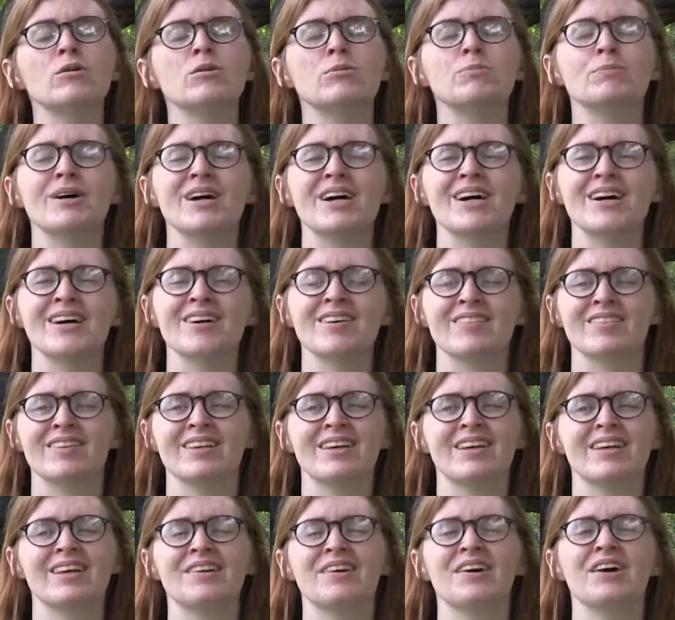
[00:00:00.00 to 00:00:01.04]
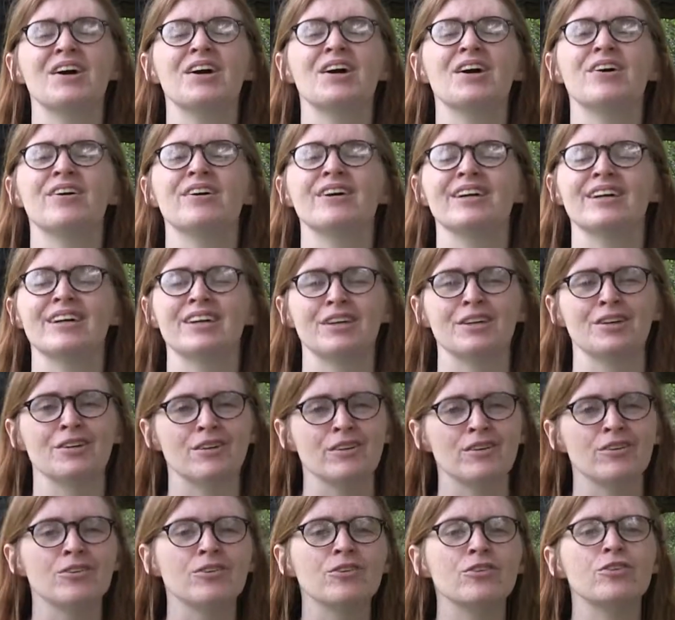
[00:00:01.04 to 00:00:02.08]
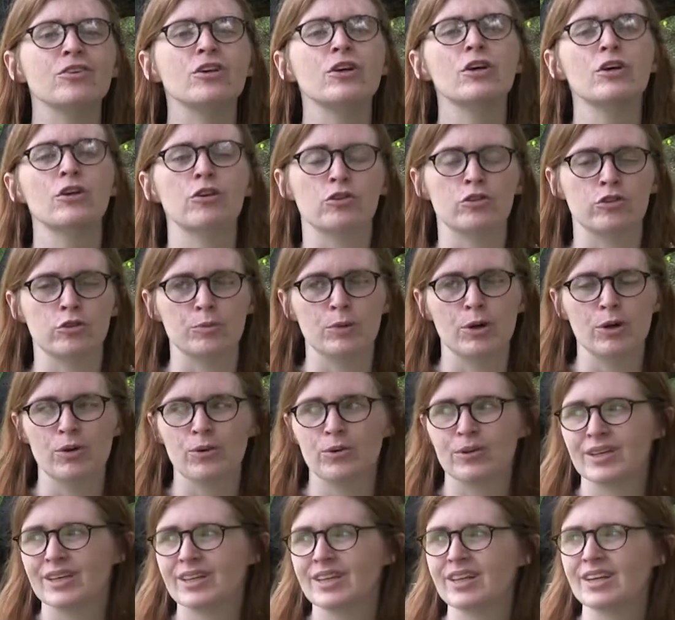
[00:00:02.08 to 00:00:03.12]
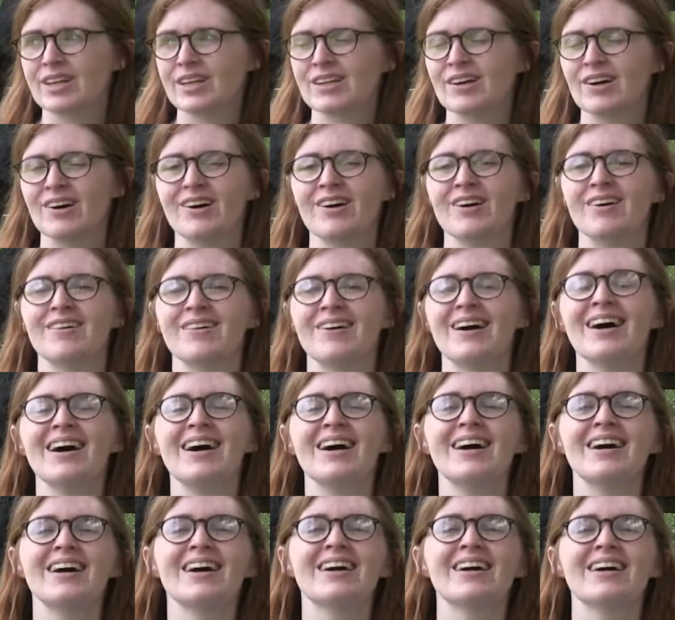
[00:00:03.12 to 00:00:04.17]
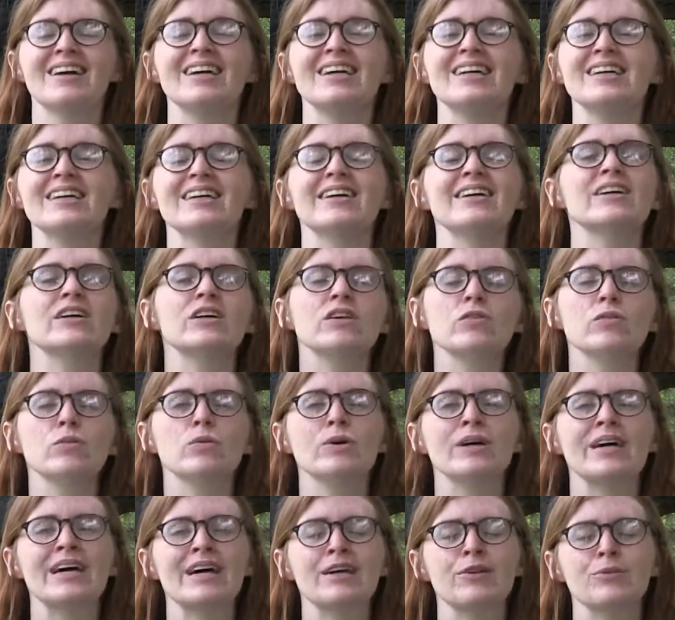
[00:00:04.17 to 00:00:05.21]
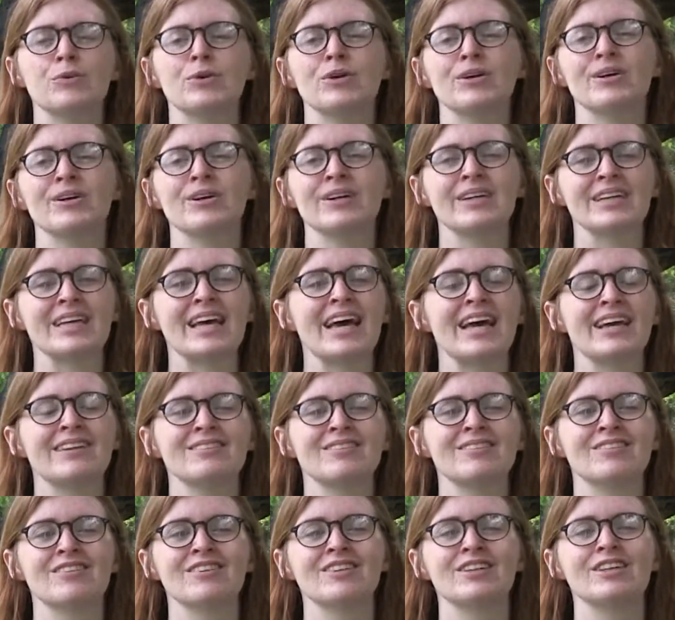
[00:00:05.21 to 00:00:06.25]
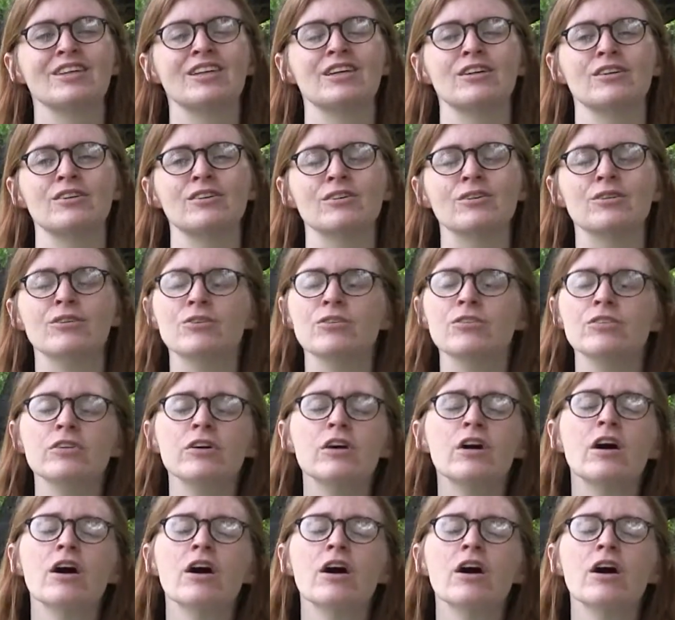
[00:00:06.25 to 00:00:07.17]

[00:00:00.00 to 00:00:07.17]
bugs in our ears, smoke in our eyes, wet wood and tears.